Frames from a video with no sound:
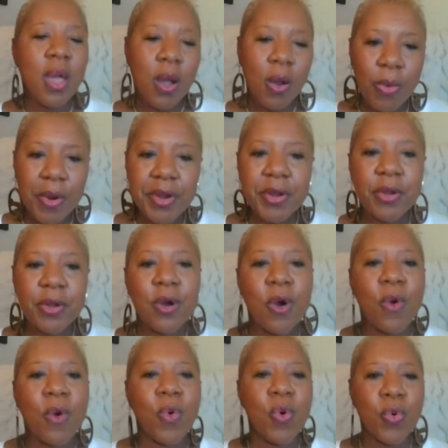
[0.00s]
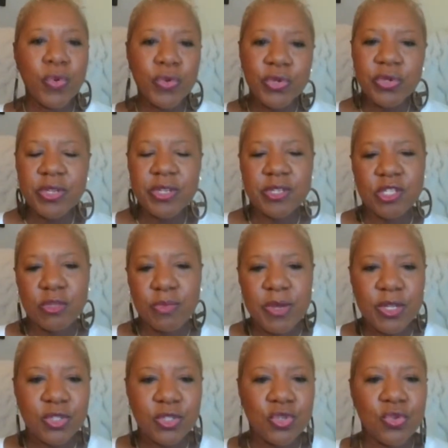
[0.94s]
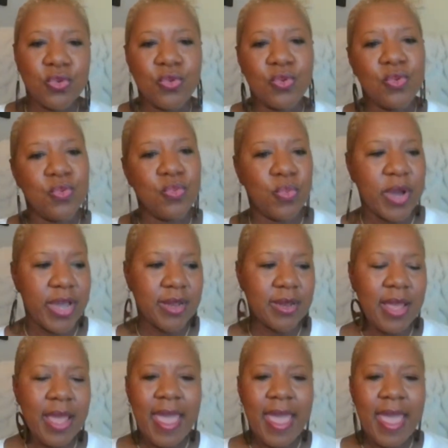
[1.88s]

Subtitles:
where to go, who you need to speak to, what